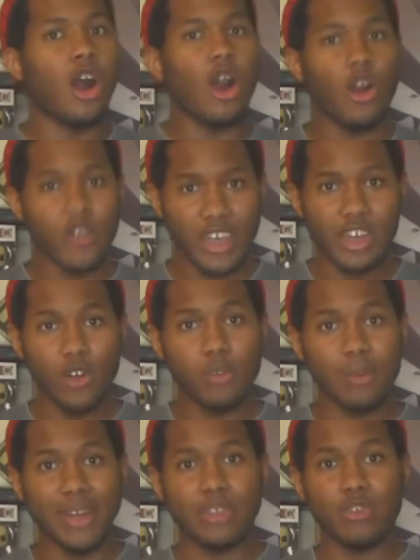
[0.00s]
are
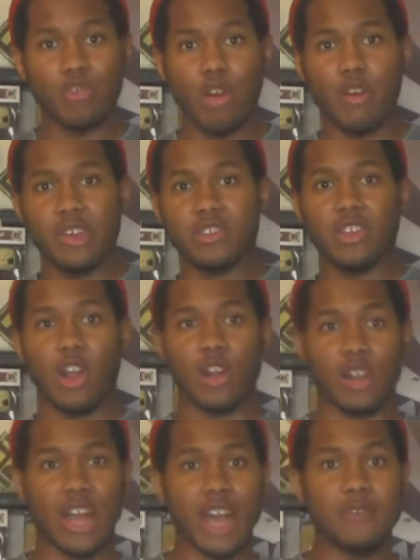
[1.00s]
held by the Drawings and
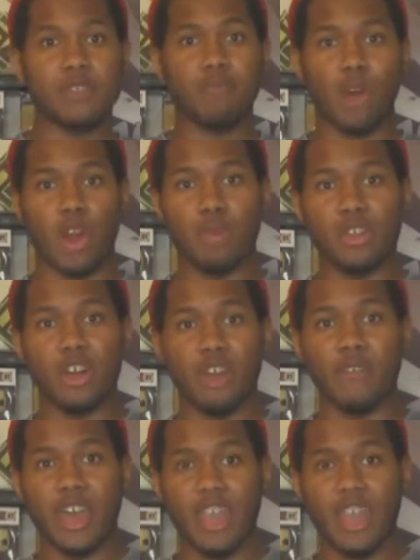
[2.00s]
Archives Department of